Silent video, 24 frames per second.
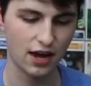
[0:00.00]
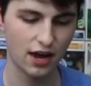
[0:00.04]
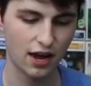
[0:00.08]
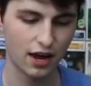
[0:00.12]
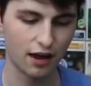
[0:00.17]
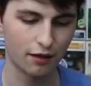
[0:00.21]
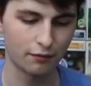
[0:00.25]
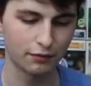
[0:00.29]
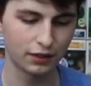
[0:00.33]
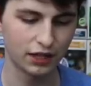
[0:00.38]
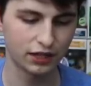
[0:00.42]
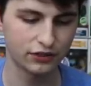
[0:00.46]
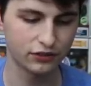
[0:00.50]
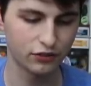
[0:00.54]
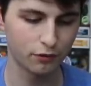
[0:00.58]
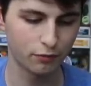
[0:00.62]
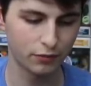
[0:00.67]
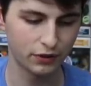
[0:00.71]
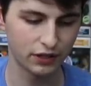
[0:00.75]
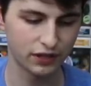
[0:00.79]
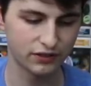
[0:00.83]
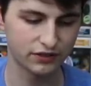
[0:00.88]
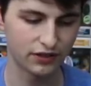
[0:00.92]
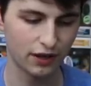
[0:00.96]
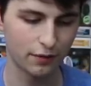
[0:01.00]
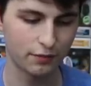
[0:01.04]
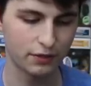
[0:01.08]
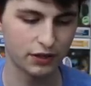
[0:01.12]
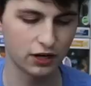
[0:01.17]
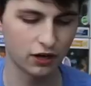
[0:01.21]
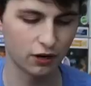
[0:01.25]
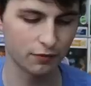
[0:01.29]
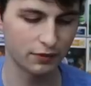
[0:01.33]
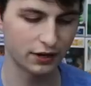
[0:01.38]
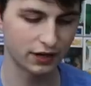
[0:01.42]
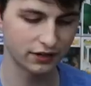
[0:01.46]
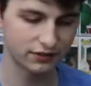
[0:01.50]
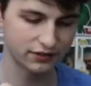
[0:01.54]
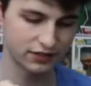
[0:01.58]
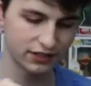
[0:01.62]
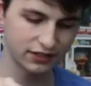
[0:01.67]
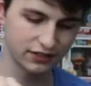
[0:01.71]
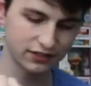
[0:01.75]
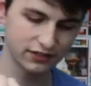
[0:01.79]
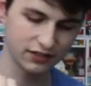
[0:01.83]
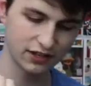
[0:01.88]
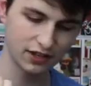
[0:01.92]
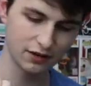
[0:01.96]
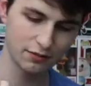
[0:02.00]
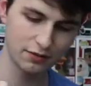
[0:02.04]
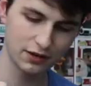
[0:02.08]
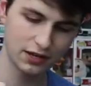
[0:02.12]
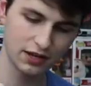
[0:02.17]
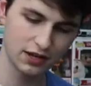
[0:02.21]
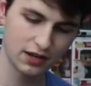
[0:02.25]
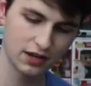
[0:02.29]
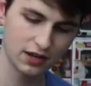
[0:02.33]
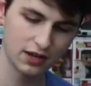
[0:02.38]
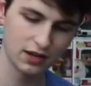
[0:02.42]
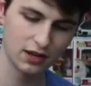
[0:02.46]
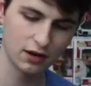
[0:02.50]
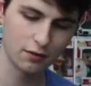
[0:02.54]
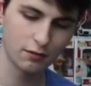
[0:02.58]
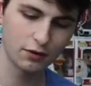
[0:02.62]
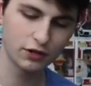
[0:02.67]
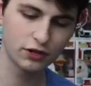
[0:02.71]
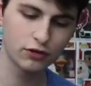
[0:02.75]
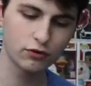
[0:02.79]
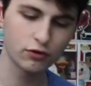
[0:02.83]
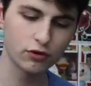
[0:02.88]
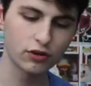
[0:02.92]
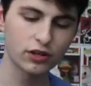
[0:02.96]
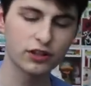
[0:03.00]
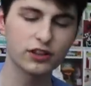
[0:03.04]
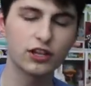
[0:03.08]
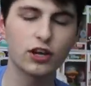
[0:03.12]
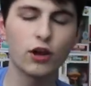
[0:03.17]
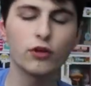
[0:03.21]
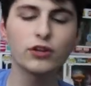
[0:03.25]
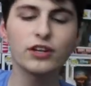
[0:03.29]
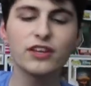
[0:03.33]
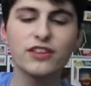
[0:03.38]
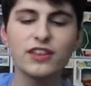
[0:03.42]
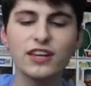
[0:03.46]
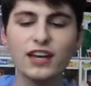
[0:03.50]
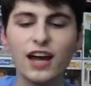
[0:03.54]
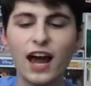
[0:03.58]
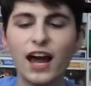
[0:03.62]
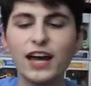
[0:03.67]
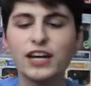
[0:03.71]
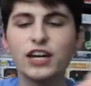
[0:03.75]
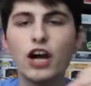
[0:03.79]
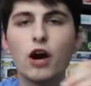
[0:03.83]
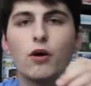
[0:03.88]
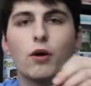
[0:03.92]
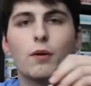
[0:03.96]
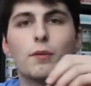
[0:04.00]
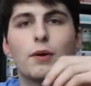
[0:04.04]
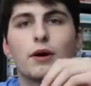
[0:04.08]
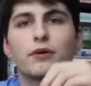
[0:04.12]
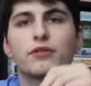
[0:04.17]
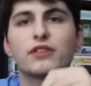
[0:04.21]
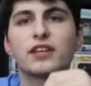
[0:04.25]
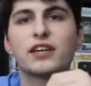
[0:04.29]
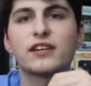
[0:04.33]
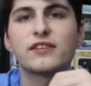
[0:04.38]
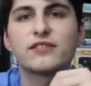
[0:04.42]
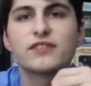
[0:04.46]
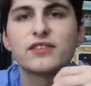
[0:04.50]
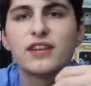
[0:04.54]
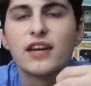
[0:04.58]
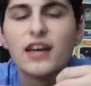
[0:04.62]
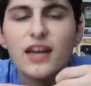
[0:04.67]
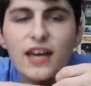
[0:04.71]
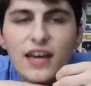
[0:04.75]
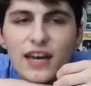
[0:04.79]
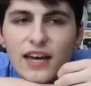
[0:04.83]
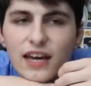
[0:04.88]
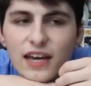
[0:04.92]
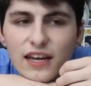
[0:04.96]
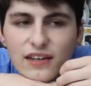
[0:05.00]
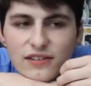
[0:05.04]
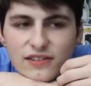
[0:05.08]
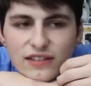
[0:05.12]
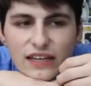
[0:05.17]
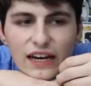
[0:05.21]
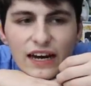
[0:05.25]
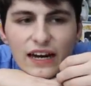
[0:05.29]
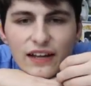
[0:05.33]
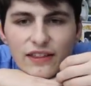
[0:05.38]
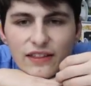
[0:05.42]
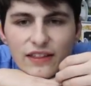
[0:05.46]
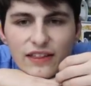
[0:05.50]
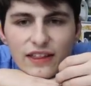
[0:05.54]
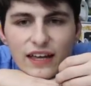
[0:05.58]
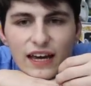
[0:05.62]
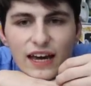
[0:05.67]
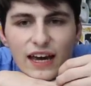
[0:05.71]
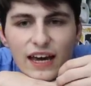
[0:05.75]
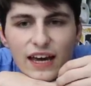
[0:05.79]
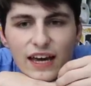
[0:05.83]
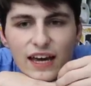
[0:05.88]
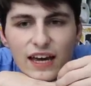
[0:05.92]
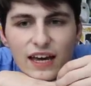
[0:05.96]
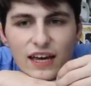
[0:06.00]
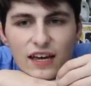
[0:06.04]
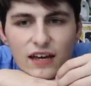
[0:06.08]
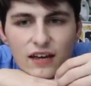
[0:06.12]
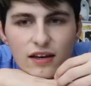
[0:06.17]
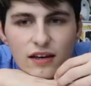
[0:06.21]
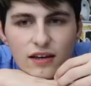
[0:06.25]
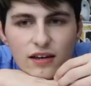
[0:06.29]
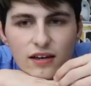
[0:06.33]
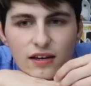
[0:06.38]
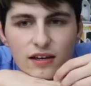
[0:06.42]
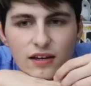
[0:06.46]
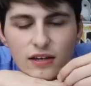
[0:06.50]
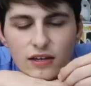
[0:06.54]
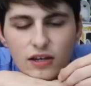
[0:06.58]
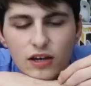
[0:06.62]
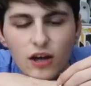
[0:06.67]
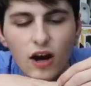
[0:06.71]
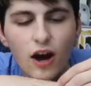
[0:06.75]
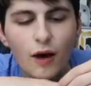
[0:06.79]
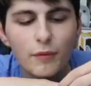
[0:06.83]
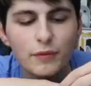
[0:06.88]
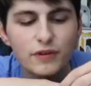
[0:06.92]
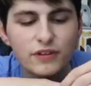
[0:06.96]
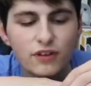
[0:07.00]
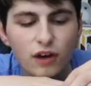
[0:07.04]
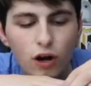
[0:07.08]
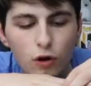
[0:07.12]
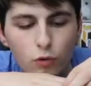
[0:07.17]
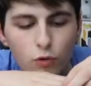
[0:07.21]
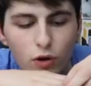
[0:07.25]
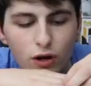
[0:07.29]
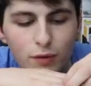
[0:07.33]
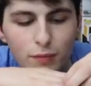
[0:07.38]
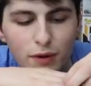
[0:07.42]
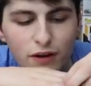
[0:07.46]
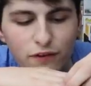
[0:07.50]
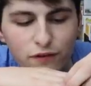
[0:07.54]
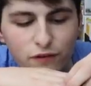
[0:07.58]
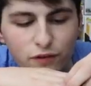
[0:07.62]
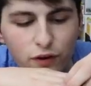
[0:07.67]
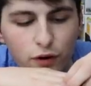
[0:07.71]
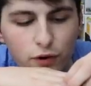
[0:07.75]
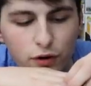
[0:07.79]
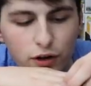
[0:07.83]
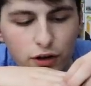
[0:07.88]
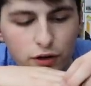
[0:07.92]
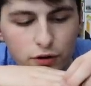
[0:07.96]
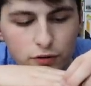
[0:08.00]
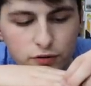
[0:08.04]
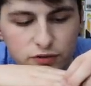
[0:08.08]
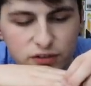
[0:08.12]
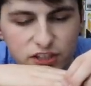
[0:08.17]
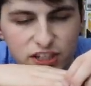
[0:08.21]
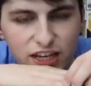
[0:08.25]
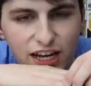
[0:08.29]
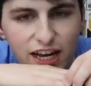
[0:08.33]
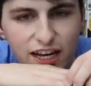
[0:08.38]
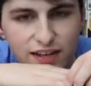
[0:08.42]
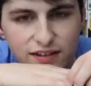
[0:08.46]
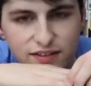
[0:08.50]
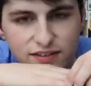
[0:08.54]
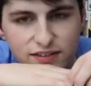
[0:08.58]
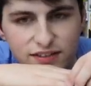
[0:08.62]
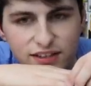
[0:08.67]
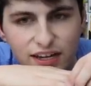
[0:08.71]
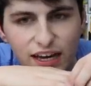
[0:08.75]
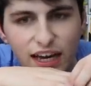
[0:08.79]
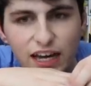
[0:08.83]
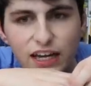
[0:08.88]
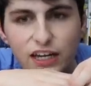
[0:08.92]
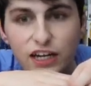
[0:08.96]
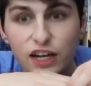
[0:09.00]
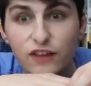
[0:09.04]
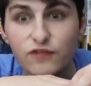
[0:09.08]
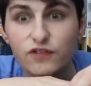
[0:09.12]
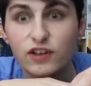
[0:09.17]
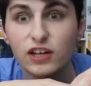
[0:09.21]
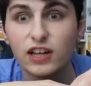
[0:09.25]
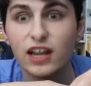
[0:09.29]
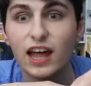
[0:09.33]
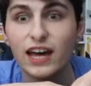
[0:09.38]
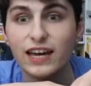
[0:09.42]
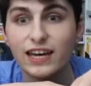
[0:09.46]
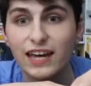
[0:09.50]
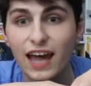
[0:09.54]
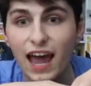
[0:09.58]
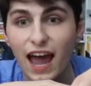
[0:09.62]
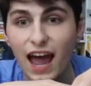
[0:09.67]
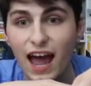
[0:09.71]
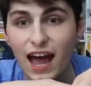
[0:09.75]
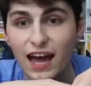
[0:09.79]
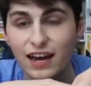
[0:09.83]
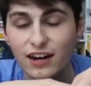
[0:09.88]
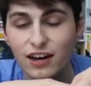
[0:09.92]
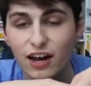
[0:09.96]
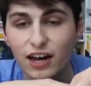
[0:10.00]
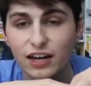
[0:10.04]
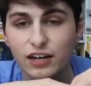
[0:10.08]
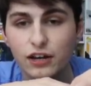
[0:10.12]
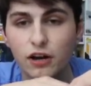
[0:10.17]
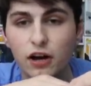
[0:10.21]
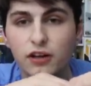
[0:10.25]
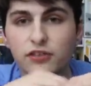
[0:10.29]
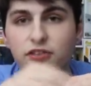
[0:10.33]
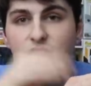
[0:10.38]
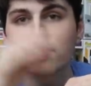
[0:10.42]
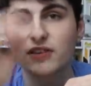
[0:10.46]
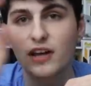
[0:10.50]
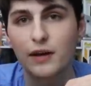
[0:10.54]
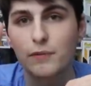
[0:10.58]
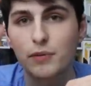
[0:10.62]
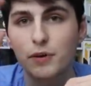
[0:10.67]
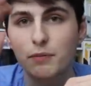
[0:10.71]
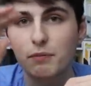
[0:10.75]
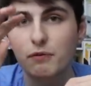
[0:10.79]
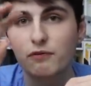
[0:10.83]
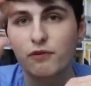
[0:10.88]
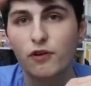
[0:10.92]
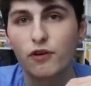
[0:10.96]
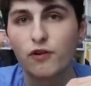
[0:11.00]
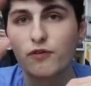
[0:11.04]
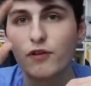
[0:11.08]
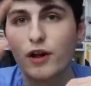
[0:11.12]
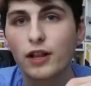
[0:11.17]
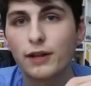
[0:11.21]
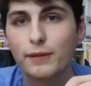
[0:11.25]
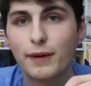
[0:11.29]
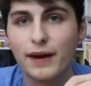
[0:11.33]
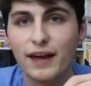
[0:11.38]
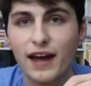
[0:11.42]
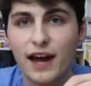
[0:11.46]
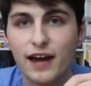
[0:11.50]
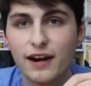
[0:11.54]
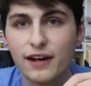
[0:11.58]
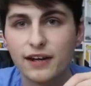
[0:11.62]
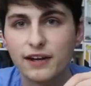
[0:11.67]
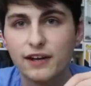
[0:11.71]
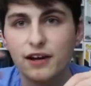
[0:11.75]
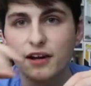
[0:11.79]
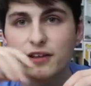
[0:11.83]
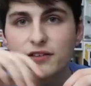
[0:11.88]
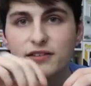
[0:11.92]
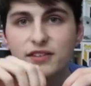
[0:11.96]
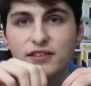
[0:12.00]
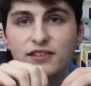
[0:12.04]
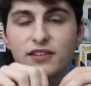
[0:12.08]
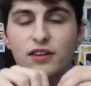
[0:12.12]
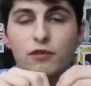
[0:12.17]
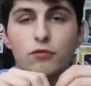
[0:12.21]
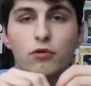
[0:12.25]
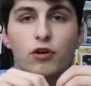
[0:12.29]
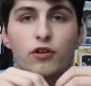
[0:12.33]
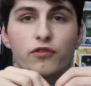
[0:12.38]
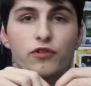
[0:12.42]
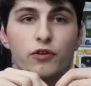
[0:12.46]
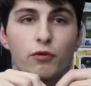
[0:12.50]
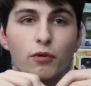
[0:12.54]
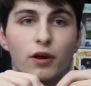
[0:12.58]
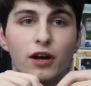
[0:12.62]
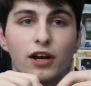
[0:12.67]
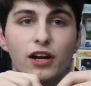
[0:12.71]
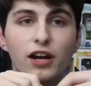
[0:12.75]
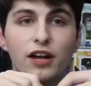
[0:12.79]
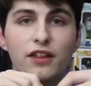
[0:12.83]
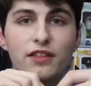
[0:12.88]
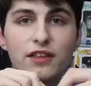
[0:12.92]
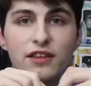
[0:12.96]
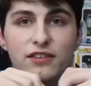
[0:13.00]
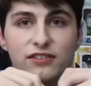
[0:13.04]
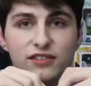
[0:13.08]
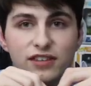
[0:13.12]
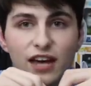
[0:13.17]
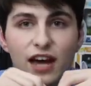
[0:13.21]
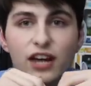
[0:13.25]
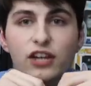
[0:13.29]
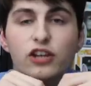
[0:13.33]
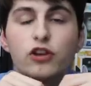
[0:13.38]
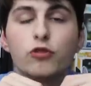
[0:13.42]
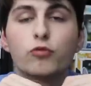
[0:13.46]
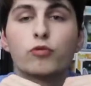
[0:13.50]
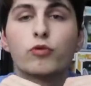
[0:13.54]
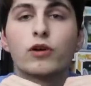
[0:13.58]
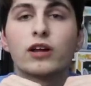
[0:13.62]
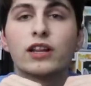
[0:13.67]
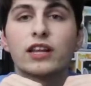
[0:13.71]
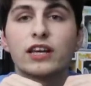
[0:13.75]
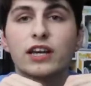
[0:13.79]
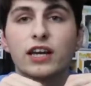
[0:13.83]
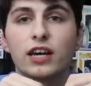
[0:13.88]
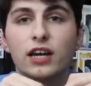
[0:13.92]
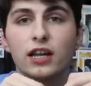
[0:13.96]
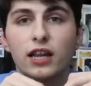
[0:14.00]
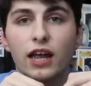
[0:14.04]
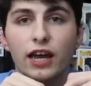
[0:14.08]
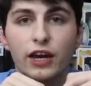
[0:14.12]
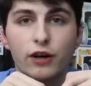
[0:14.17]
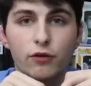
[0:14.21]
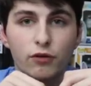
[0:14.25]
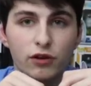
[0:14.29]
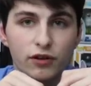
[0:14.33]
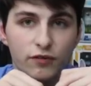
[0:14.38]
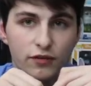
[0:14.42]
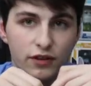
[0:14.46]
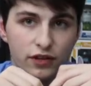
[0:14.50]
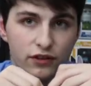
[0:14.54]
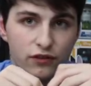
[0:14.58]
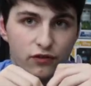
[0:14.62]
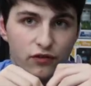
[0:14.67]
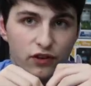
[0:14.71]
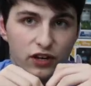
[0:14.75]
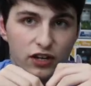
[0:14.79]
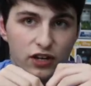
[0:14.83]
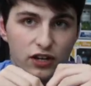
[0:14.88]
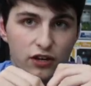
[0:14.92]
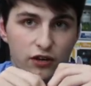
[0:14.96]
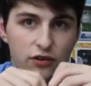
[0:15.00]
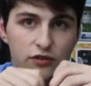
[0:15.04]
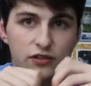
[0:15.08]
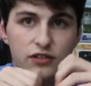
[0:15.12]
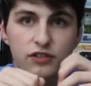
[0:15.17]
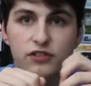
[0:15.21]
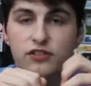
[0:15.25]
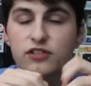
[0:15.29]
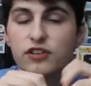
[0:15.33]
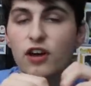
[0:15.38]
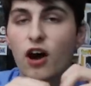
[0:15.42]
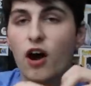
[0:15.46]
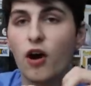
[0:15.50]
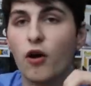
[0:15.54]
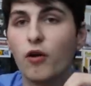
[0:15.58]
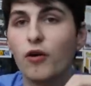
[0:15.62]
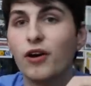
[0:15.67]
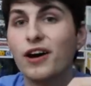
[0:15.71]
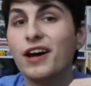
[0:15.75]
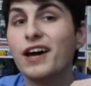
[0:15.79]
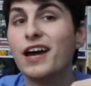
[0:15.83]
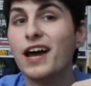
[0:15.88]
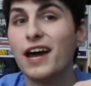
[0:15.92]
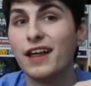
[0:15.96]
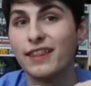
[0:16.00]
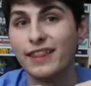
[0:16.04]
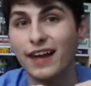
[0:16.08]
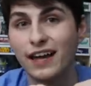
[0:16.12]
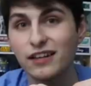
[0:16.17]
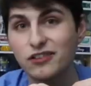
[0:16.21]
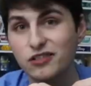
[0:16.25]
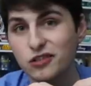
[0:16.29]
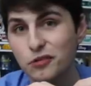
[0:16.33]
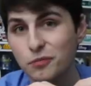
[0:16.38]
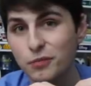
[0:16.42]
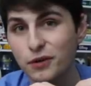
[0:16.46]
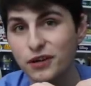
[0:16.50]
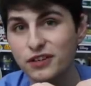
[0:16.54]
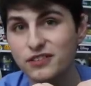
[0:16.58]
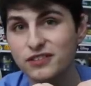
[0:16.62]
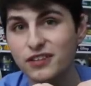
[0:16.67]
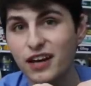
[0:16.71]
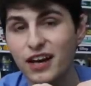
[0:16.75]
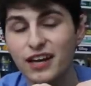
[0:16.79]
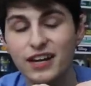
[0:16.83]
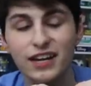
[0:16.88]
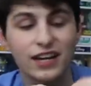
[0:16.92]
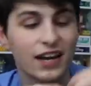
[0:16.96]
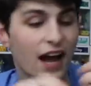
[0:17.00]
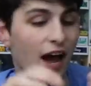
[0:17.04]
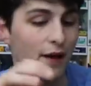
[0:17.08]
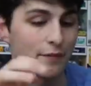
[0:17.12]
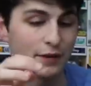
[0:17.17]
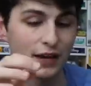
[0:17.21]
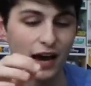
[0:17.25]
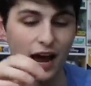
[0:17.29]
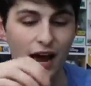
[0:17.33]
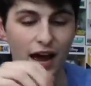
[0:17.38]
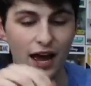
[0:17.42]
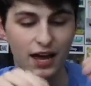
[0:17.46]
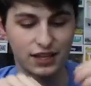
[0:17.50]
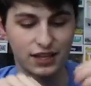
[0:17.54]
But let's open this up here, because this is going to be pretty cool. The only thing I know about this is that they commented on one of my photos and said, if you like ad icons, because I put up a photo of all of my ad icons, they said, well, if you're working on this set, you're really going to like one of these figures. So that's super exciting. I mean,